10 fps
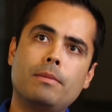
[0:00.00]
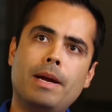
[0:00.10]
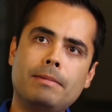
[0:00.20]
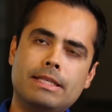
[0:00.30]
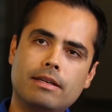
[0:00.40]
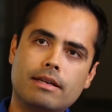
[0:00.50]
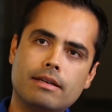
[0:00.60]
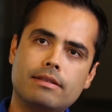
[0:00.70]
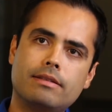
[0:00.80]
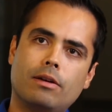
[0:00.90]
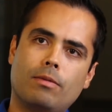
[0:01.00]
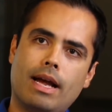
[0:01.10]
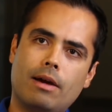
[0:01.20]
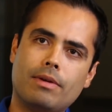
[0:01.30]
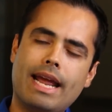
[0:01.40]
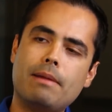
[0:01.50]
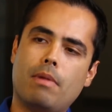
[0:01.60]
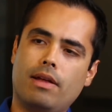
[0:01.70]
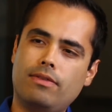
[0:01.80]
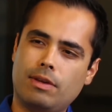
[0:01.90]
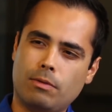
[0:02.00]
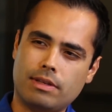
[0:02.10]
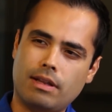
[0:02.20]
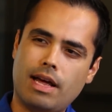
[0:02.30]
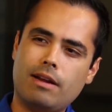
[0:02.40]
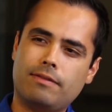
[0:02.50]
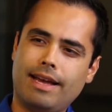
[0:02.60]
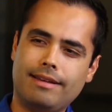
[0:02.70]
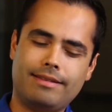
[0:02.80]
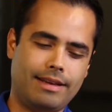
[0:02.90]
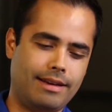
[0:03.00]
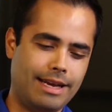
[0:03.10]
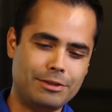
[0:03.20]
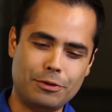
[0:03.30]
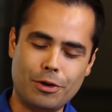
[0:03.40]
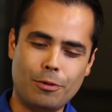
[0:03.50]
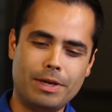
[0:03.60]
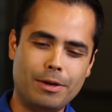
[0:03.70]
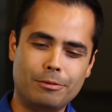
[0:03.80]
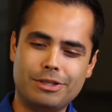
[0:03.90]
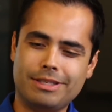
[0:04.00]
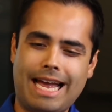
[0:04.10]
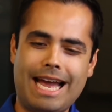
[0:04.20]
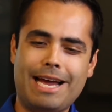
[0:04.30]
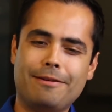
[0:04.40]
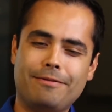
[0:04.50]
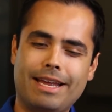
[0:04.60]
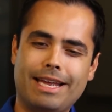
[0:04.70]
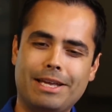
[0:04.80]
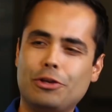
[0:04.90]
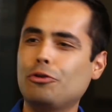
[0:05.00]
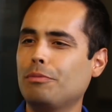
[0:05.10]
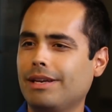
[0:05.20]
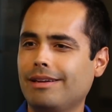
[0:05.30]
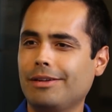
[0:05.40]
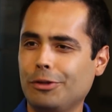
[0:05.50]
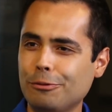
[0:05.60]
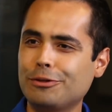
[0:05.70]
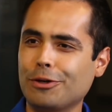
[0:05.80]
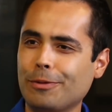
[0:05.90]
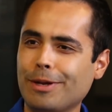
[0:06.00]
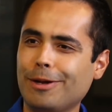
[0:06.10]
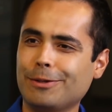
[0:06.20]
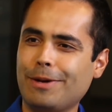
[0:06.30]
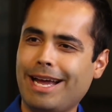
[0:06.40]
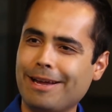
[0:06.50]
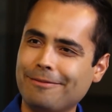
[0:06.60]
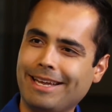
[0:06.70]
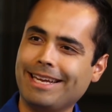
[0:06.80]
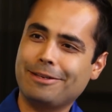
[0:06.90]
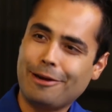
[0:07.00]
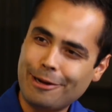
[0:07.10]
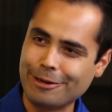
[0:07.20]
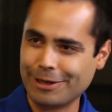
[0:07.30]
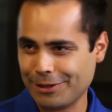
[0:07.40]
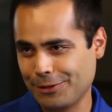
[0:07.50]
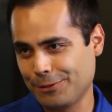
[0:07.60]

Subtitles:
Probably took us around 8 months. There was a lot of testing. As you know, we don't just have a human user, we also have a dog